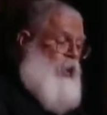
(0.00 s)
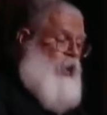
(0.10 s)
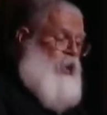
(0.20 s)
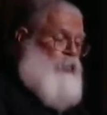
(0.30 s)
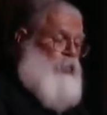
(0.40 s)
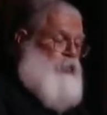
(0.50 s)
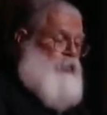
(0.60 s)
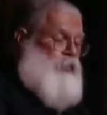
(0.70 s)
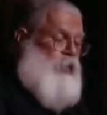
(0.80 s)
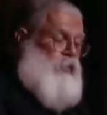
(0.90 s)
and with his
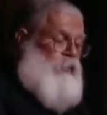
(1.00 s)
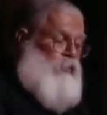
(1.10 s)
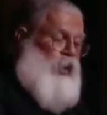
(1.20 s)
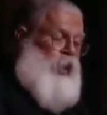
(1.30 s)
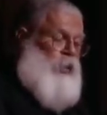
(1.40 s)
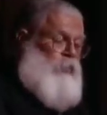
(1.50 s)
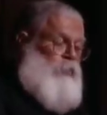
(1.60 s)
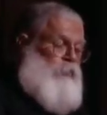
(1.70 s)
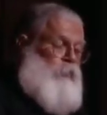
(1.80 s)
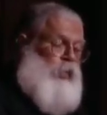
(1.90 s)
sudden frown,
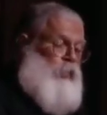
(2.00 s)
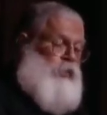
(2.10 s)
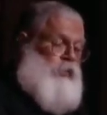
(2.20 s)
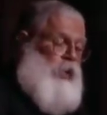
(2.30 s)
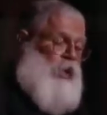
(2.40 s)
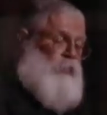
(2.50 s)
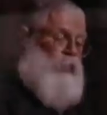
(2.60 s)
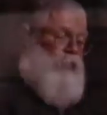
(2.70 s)
though he did not pull